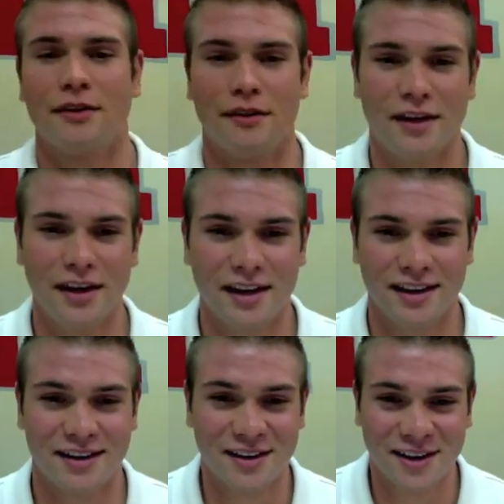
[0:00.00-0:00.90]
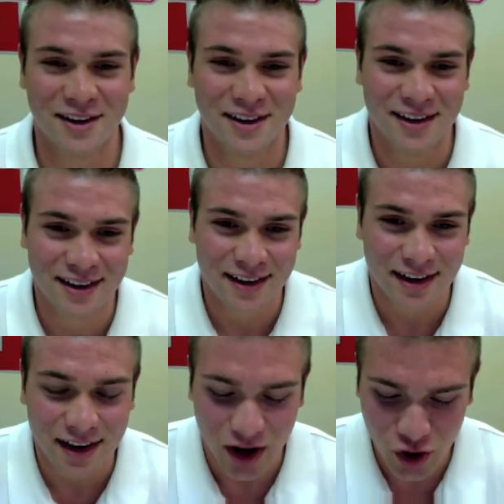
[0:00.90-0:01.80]
The end.
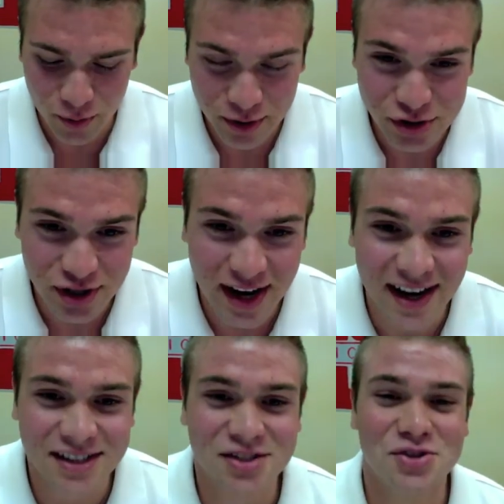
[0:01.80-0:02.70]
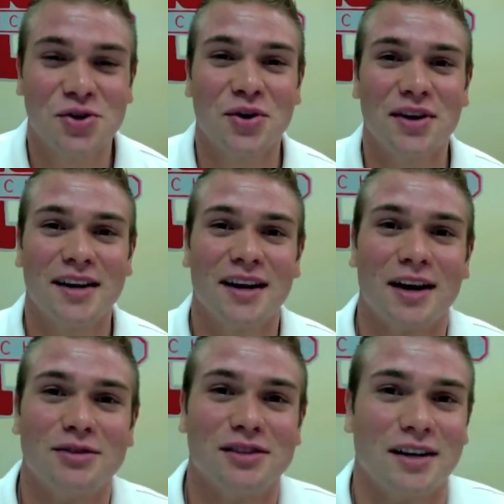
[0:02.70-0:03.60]
I hope you guys enjoyed it.
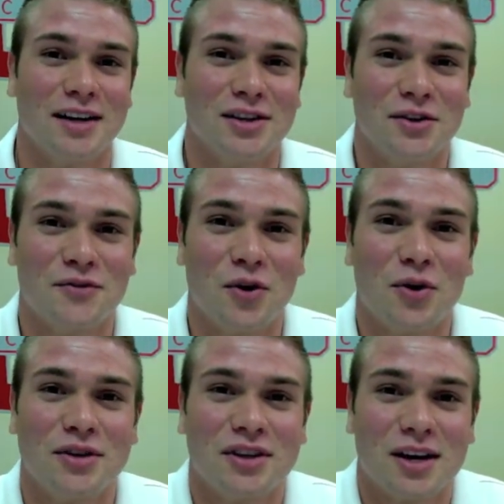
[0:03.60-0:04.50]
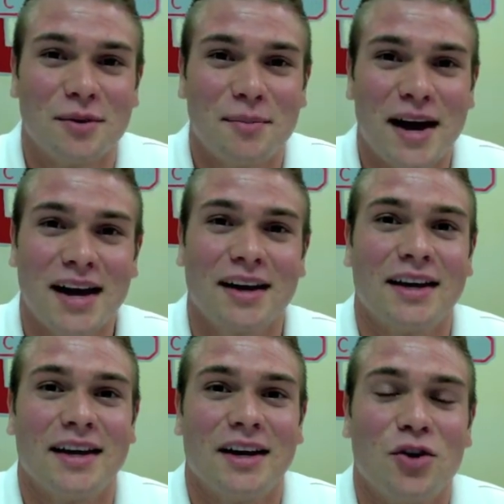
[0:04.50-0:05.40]
I look forward to coming back,
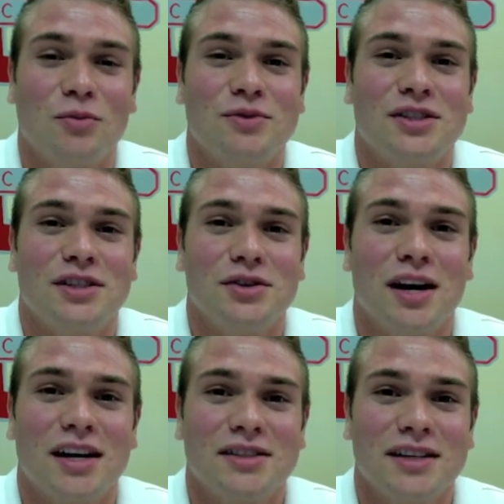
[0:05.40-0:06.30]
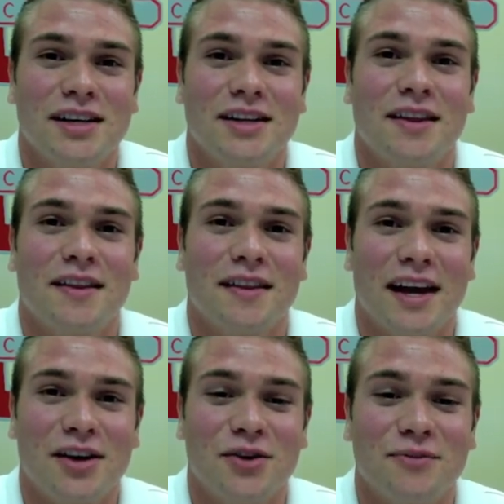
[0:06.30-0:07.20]
and I hope to see you guys again.
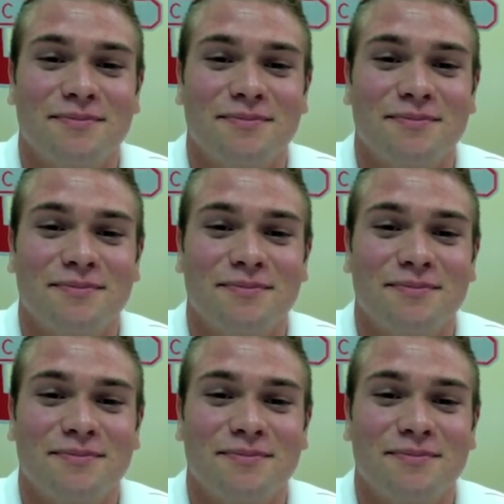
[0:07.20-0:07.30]
Thank you.